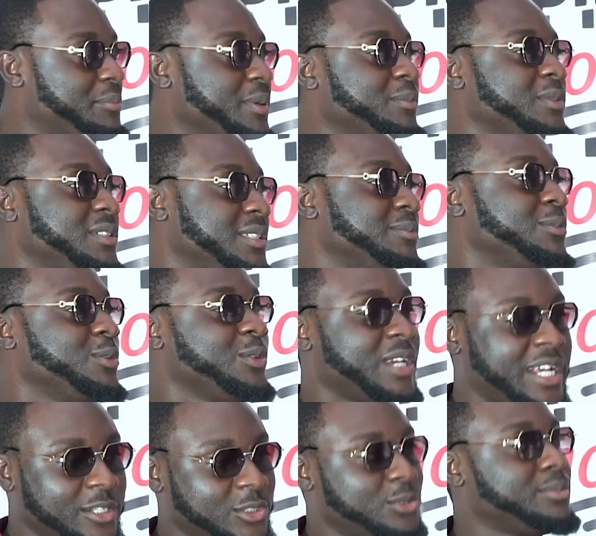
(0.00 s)
you
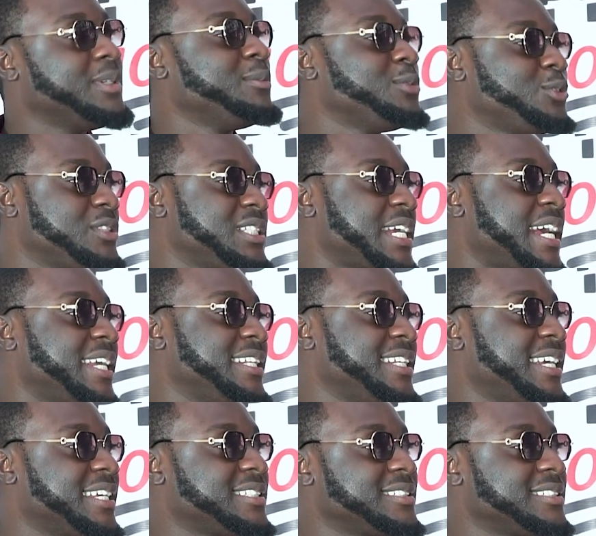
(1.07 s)
should be able to share ideas.